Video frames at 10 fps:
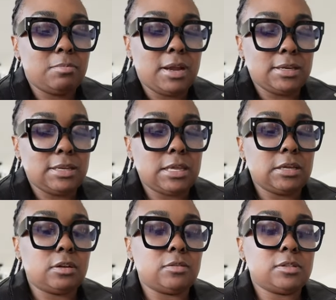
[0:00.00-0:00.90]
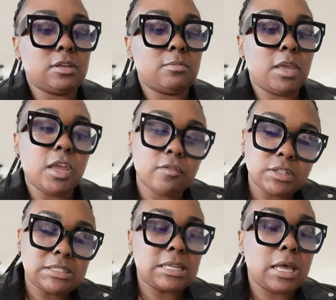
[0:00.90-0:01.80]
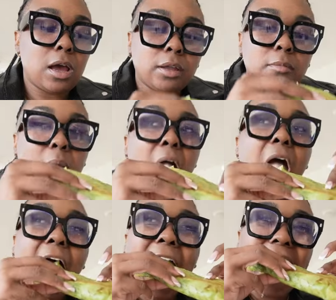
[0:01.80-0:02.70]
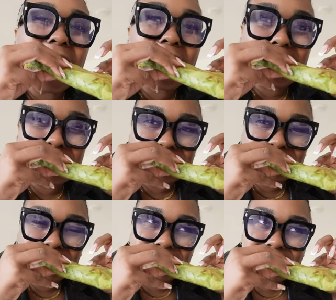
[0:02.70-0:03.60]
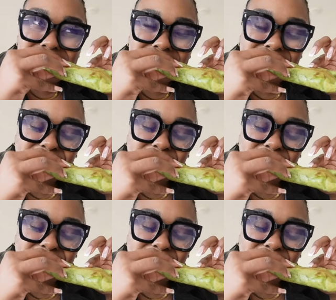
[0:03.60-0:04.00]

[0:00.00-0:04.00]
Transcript: bite down on something every time. Mmm.